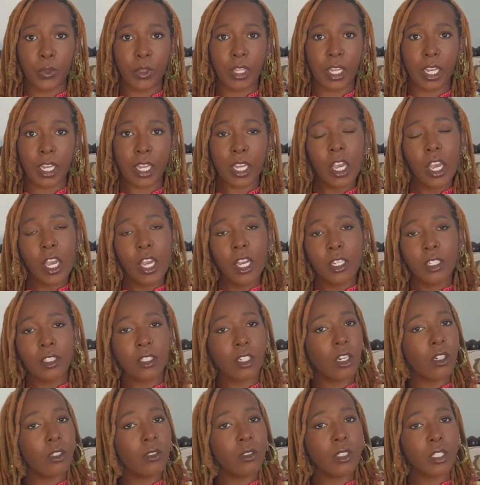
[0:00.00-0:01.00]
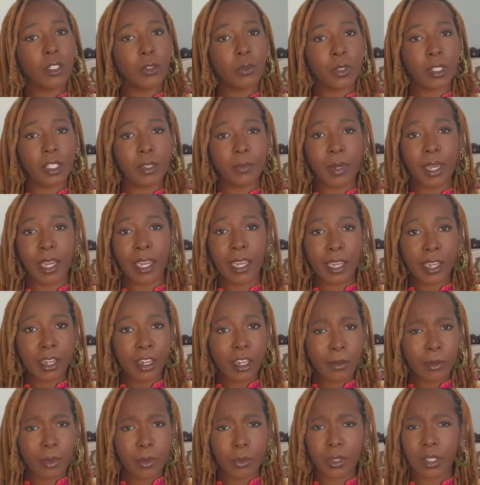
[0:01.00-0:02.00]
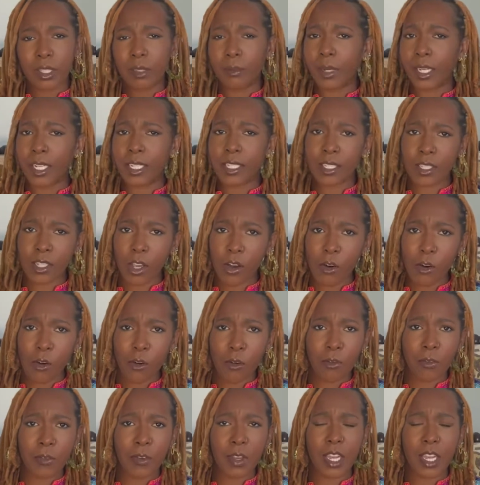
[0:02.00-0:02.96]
like not only within my hair, but within myself.